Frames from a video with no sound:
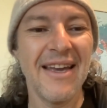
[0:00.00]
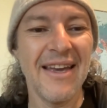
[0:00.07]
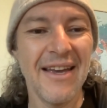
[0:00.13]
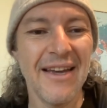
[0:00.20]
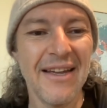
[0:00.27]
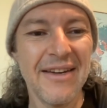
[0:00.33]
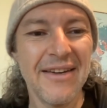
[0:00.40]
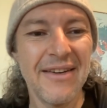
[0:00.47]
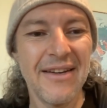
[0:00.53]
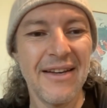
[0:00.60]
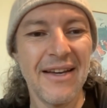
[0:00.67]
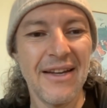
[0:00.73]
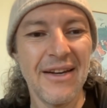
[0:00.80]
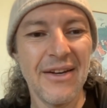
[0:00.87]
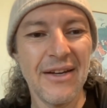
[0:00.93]

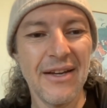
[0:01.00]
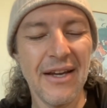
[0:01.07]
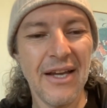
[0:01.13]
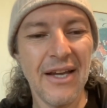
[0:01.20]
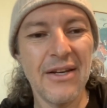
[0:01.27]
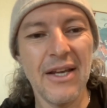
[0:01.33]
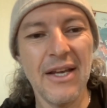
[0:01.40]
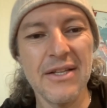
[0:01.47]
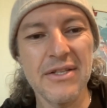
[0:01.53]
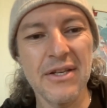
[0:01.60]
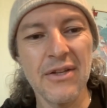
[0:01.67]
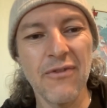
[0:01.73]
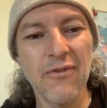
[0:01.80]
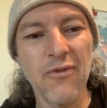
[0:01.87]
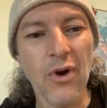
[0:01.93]
it's
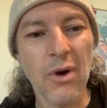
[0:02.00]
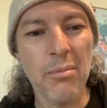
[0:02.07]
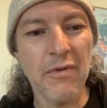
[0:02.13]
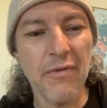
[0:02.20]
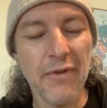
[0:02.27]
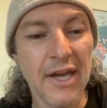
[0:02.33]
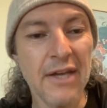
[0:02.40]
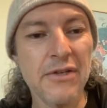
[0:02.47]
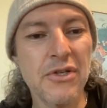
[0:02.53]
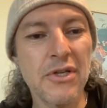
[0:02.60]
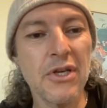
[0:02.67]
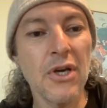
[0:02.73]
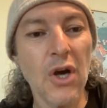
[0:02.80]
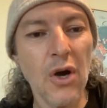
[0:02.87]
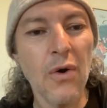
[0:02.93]
in the form of
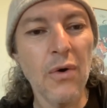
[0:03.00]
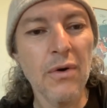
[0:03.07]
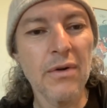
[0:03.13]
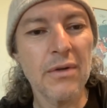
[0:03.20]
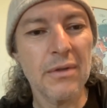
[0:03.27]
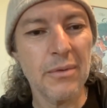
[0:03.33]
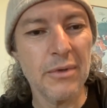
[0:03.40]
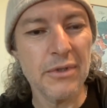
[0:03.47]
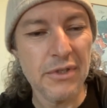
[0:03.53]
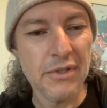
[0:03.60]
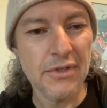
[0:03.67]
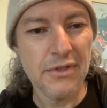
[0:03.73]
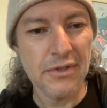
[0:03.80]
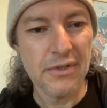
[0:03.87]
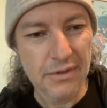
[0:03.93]
HDO, which
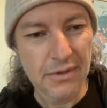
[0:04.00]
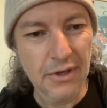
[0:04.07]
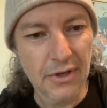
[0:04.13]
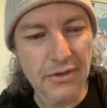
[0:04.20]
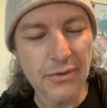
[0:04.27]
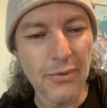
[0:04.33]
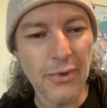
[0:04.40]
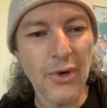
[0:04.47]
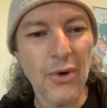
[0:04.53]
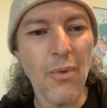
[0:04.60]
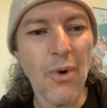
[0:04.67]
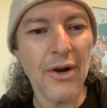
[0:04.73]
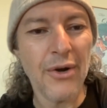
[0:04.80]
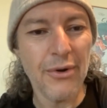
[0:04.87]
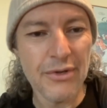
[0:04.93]
is, as you know,
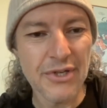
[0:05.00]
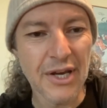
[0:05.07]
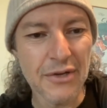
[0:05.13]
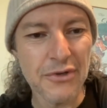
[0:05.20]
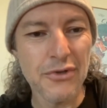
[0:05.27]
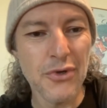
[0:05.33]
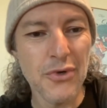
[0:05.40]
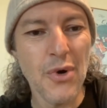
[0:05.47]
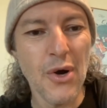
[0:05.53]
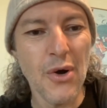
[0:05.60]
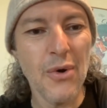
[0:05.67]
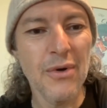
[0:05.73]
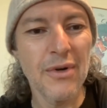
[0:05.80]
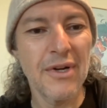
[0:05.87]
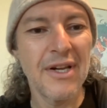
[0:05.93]
water is
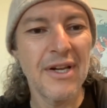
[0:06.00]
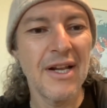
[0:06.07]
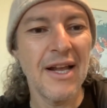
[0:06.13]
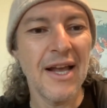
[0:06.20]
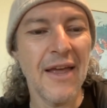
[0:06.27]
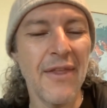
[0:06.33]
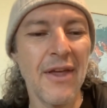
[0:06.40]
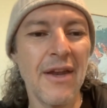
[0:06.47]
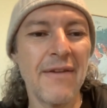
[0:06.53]
H2O, and then